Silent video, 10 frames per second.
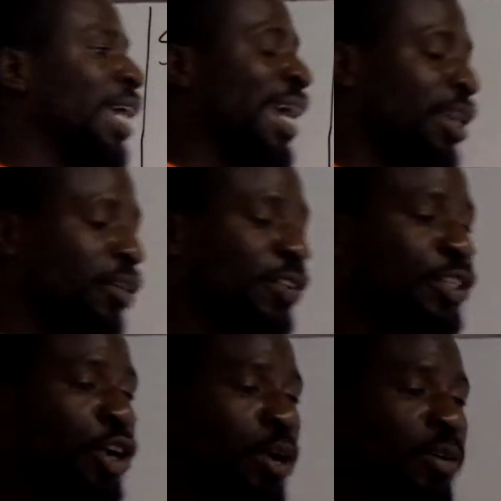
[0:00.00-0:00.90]
the end of
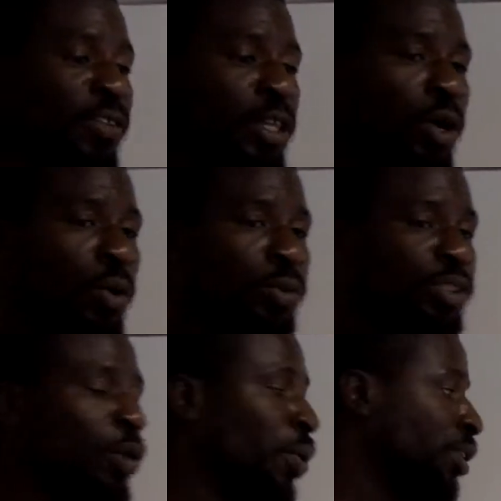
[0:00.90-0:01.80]
the term of the loan.
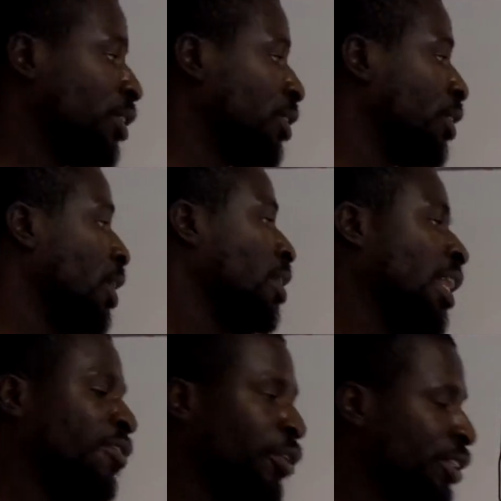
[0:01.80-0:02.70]
So once,
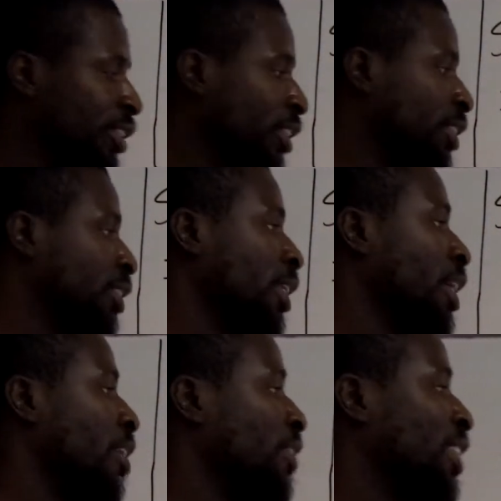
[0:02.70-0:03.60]
like for instance,
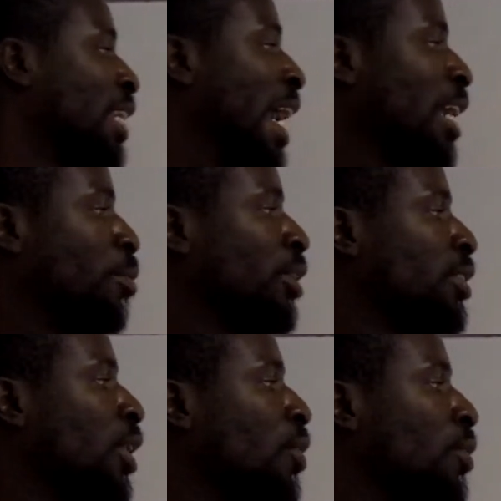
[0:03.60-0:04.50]
if it's a
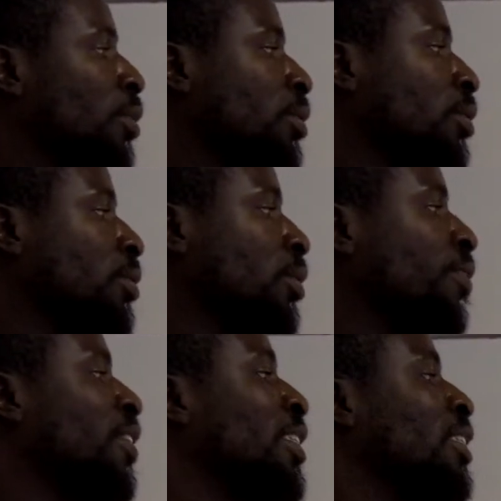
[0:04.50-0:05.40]
9-month loan,
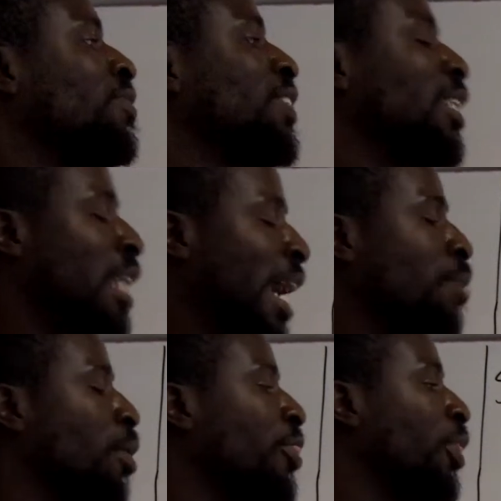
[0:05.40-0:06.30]
if it's a
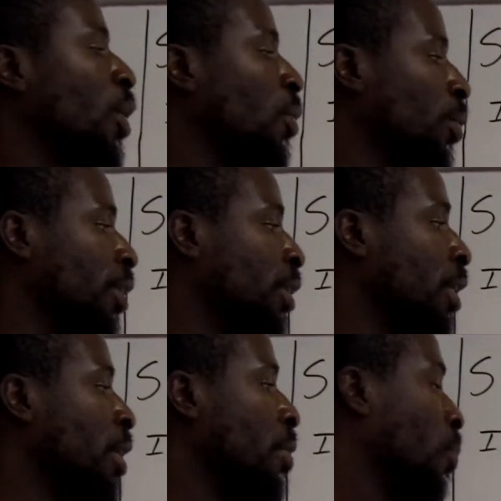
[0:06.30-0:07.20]
9-month loan,
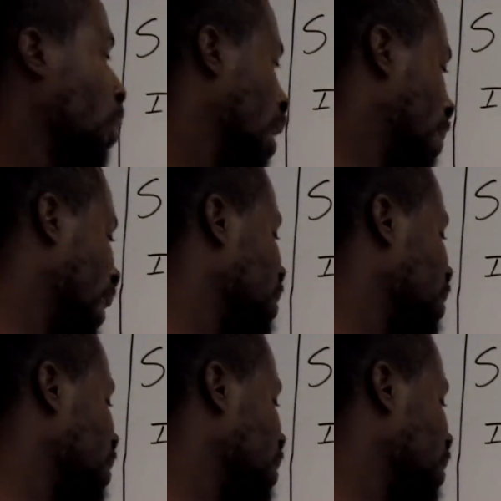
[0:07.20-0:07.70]
what I'm